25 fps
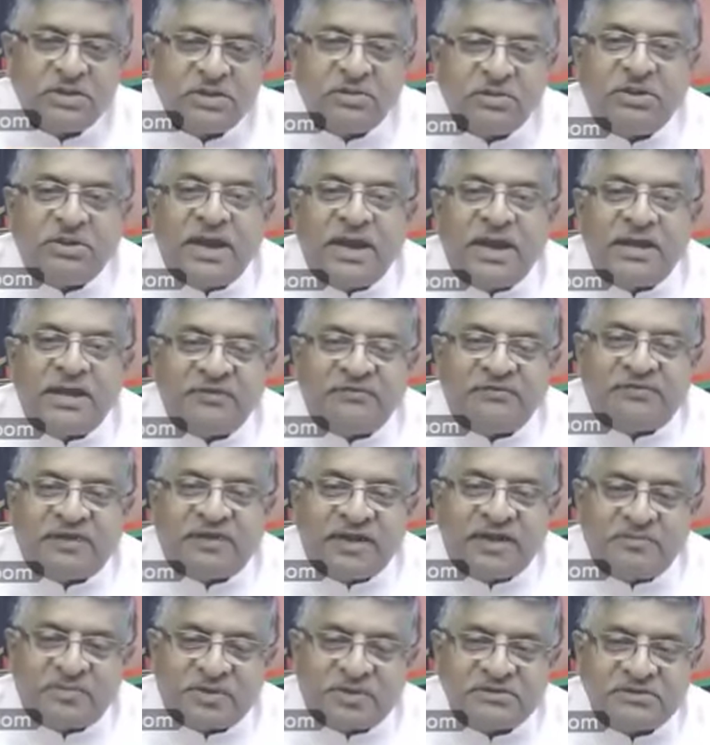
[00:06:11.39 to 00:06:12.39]
Today,
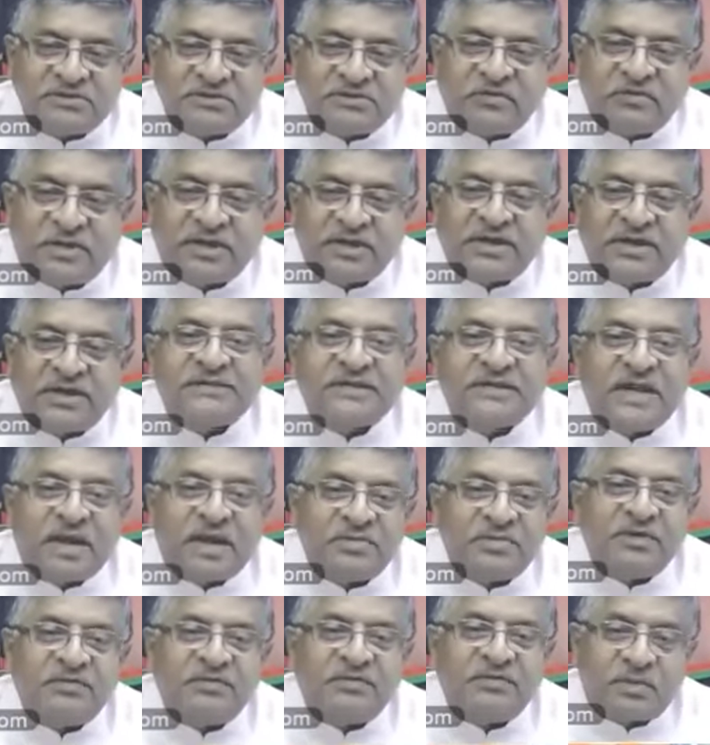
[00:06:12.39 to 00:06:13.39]
85% of work is
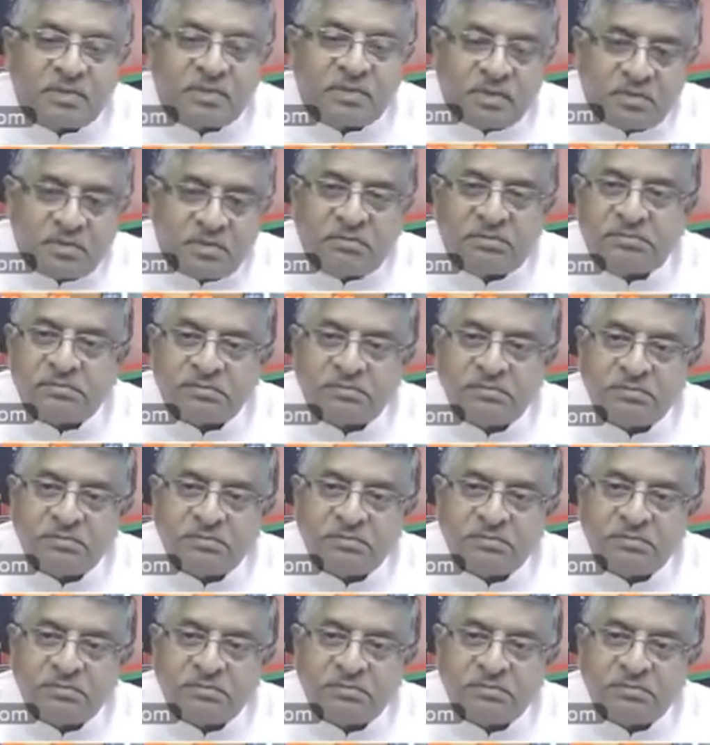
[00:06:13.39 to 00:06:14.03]
happening from home.